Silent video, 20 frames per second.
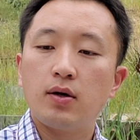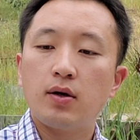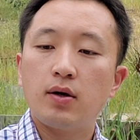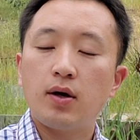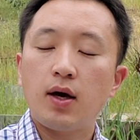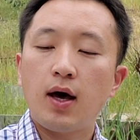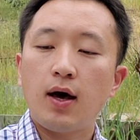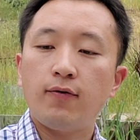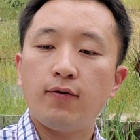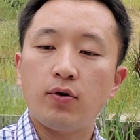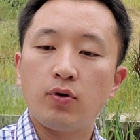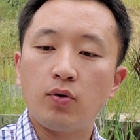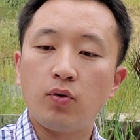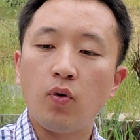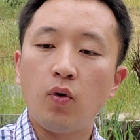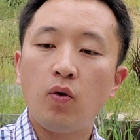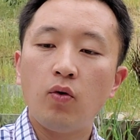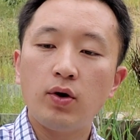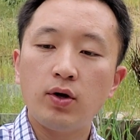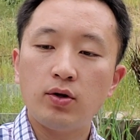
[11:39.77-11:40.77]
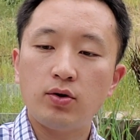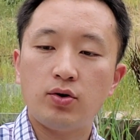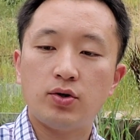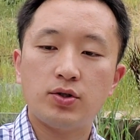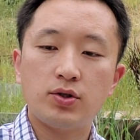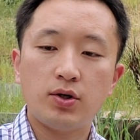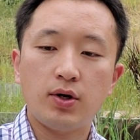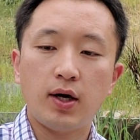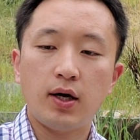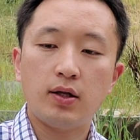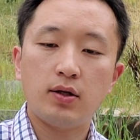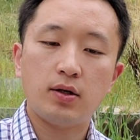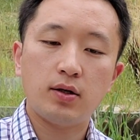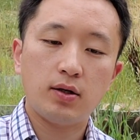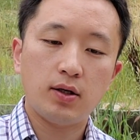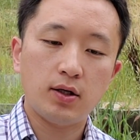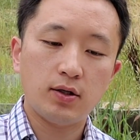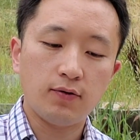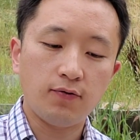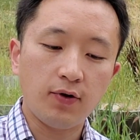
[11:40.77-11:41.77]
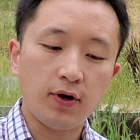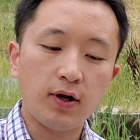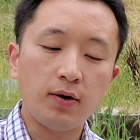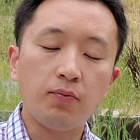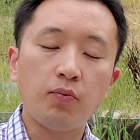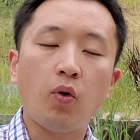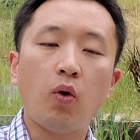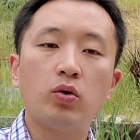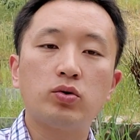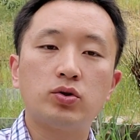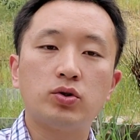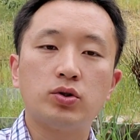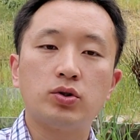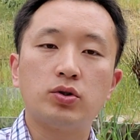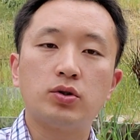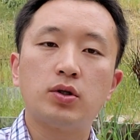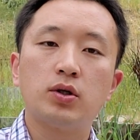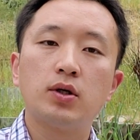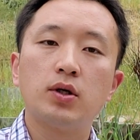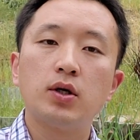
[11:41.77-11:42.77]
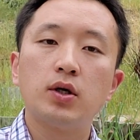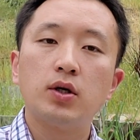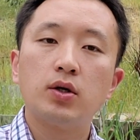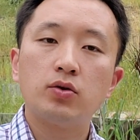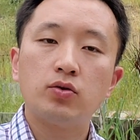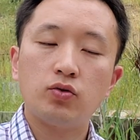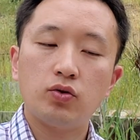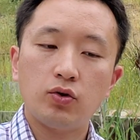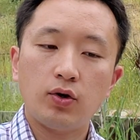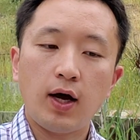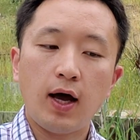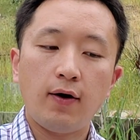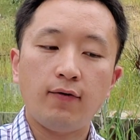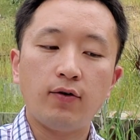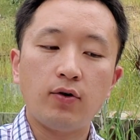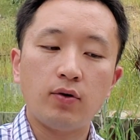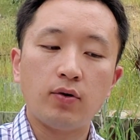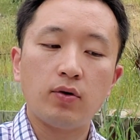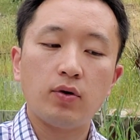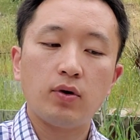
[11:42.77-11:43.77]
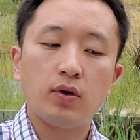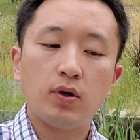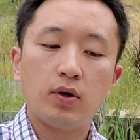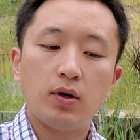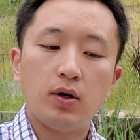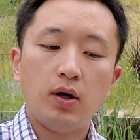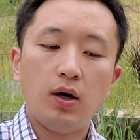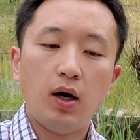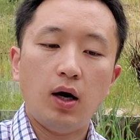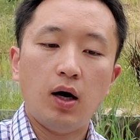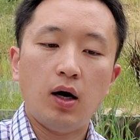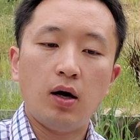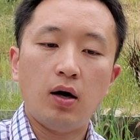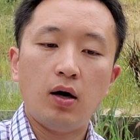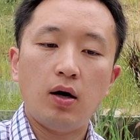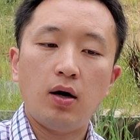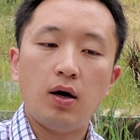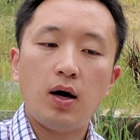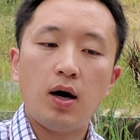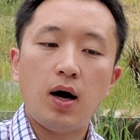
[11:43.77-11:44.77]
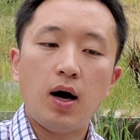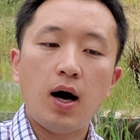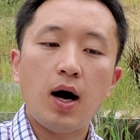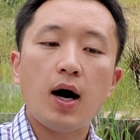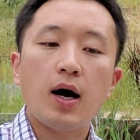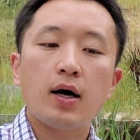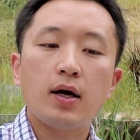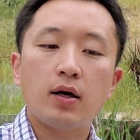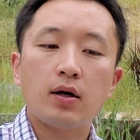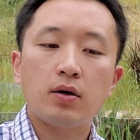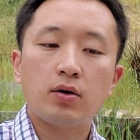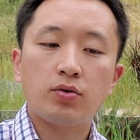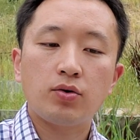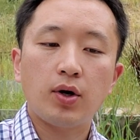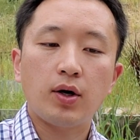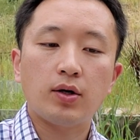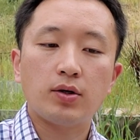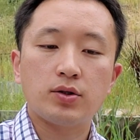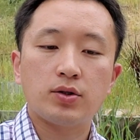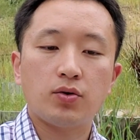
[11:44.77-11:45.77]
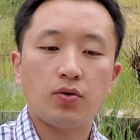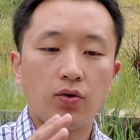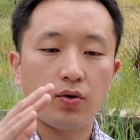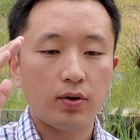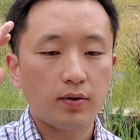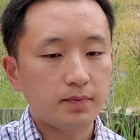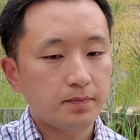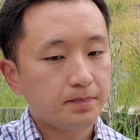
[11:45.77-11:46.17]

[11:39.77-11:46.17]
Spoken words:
have a low interest rate, it's very important to have a high credit score.